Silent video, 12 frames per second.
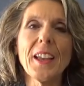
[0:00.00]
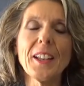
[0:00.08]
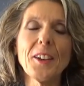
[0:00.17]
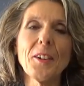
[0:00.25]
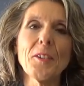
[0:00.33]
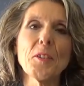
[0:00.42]

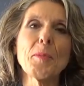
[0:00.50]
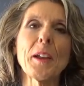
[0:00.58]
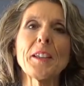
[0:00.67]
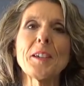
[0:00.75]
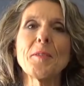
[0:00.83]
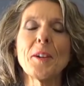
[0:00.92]
Hello
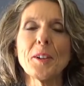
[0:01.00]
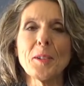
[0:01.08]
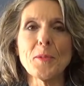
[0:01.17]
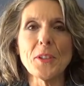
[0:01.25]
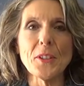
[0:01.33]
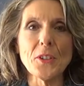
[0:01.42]
everybody and
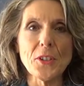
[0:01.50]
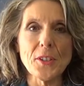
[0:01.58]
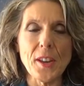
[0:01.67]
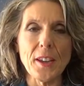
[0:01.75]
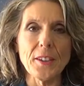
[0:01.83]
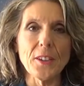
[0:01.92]
welcome to the
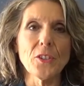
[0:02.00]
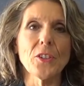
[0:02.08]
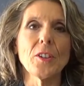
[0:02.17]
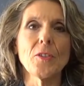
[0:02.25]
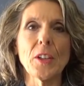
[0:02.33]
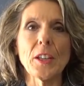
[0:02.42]
Tuesday
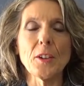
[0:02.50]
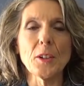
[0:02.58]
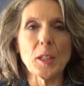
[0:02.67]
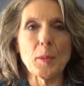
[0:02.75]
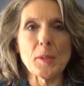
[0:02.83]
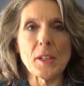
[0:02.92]
edition of Video
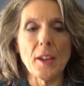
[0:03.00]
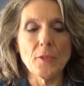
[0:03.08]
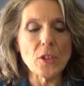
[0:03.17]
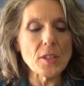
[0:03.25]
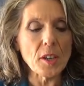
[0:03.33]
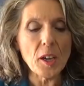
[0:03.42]
Clips and I have
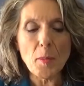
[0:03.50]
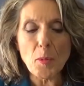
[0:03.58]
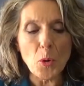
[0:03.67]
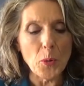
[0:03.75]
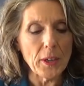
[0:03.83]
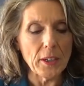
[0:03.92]
just a
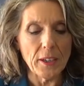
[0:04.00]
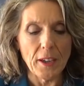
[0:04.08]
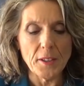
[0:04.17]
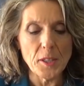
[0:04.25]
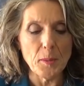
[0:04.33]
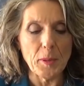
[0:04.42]
couple quick
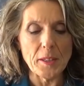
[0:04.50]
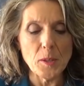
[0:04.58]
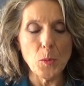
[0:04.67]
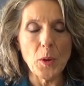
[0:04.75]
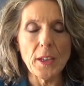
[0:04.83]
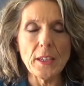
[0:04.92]

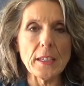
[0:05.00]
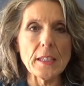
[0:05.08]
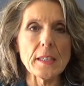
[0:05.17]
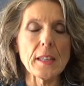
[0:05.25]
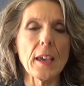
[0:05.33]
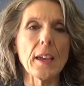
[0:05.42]
announcements. One
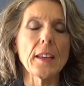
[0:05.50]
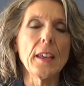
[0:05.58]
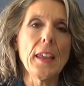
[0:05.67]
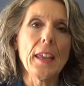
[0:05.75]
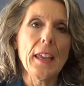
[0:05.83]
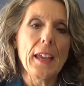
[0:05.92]
is that
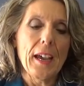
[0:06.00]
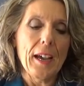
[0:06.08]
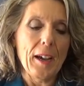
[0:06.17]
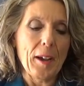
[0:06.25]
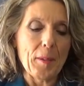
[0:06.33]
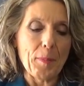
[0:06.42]

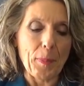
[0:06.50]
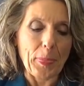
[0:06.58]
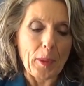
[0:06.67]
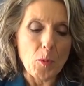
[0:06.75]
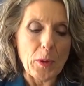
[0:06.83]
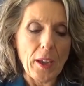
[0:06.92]
um,
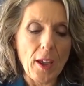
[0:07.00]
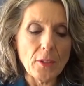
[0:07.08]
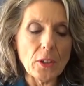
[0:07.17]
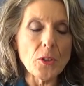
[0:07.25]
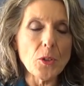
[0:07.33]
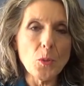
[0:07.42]
we
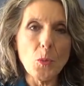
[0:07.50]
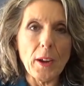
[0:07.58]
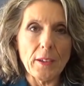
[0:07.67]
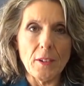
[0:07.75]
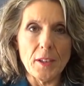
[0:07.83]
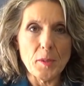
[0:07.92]
have a new
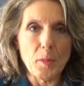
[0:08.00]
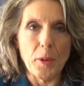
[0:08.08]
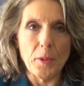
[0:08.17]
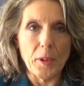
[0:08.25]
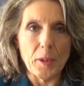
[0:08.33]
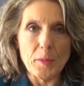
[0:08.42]
weight loss
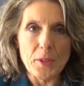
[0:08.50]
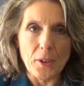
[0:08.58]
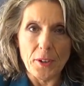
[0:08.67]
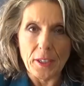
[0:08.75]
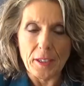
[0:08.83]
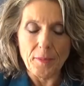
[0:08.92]
program
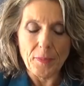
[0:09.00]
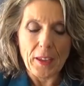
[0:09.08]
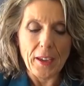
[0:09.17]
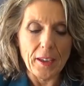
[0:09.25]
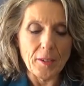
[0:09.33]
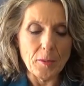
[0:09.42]
starting,
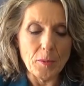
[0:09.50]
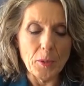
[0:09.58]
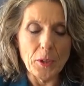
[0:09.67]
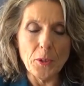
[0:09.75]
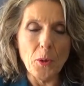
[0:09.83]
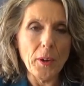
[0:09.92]
and
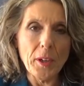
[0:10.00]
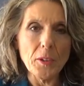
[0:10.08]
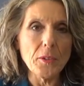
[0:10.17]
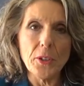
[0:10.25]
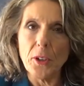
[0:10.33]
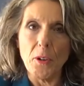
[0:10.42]
we're
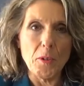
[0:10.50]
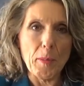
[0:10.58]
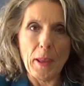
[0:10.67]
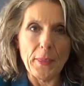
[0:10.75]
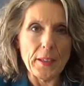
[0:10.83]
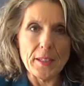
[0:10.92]
going to go
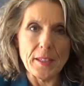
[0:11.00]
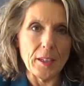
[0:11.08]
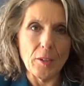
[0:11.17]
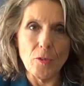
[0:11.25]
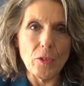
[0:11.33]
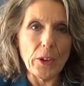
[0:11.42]
about this in
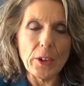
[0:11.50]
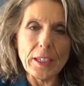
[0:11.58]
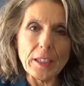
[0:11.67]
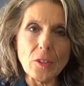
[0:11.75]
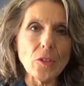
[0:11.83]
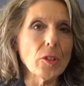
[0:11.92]
a
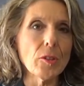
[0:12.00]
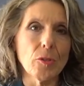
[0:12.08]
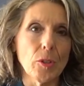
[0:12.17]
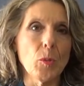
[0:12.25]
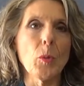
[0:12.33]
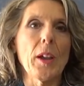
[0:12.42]
very
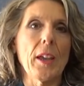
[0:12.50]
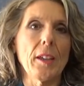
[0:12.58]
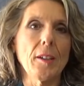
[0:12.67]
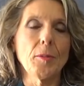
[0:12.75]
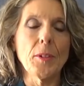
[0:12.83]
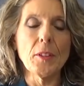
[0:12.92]
different
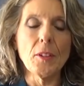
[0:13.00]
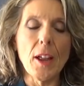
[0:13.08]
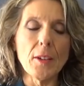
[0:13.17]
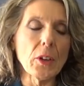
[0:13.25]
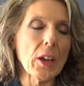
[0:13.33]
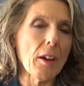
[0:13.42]
way with a
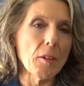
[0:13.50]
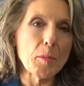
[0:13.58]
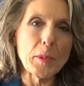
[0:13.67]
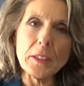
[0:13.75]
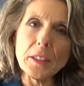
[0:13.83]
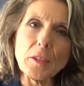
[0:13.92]
lot of
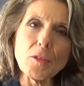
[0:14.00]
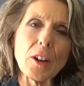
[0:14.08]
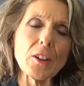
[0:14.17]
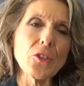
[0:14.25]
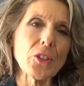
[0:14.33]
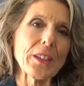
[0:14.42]
accountability
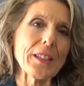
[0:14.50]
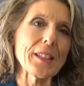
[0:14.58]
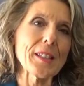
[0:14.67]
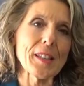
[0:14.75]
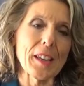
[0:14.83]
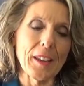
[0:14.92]

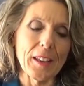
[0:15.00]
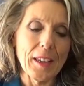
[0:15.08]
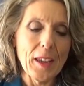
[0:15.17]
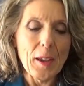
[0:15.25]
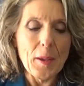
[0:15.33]
functions and